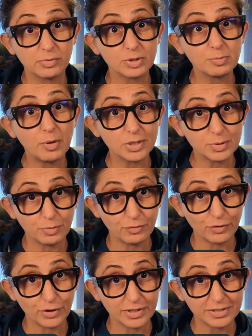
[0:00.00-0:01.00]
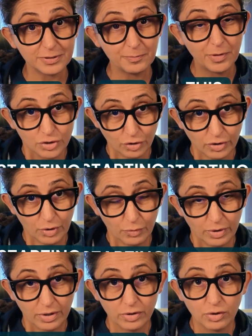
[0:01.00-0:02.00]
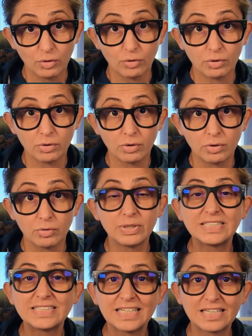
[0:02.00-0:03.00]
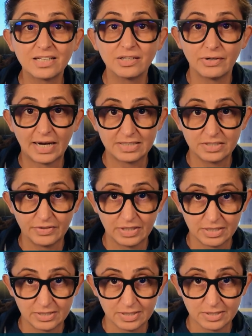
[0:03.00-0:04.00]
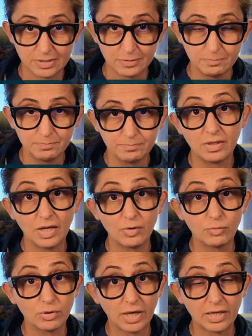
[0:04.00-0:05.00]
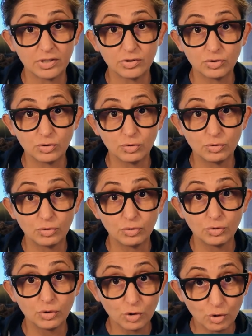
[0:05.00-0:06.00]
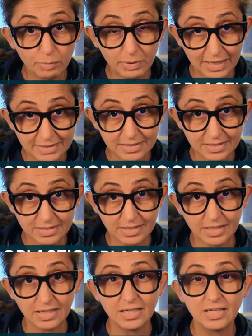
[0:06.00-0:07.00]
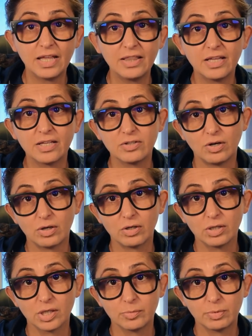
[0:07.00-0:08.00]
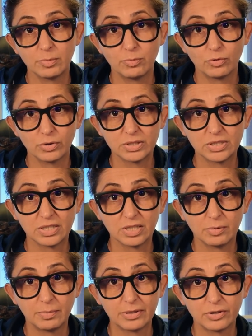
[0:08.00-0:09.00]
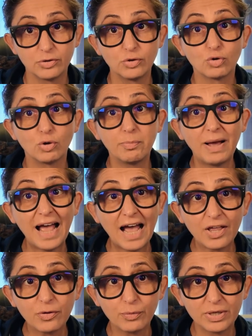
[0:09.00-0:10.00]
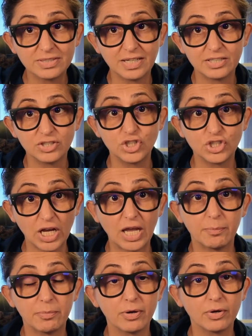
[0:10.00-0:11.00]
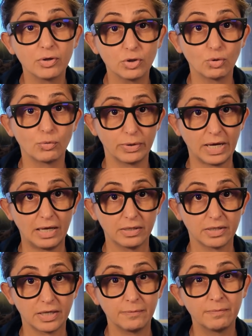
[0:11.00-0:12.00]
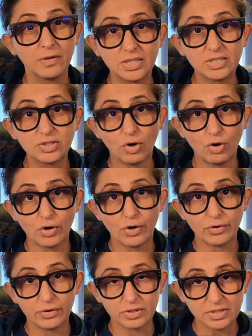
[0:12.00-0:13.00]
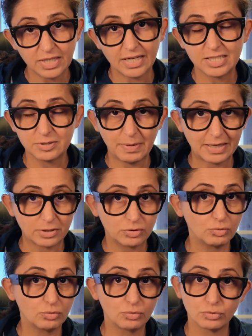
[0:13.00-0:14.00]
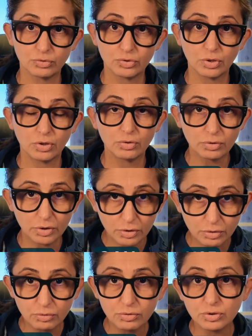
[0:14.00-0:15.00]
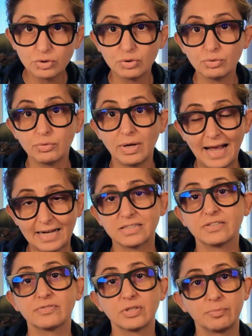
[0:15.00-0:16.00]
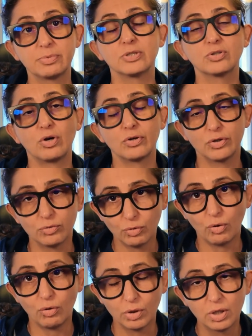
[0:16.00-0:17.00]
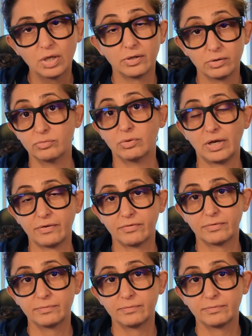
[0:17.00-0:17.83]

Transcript: responsible for this. Starting with your reticular activating system, then we'll get into neuroplasticity, and then talk a little bit more in detail about the neural pathways that shape your reality. These are the science-backed tools you can use to actively build on a new goal and a new life.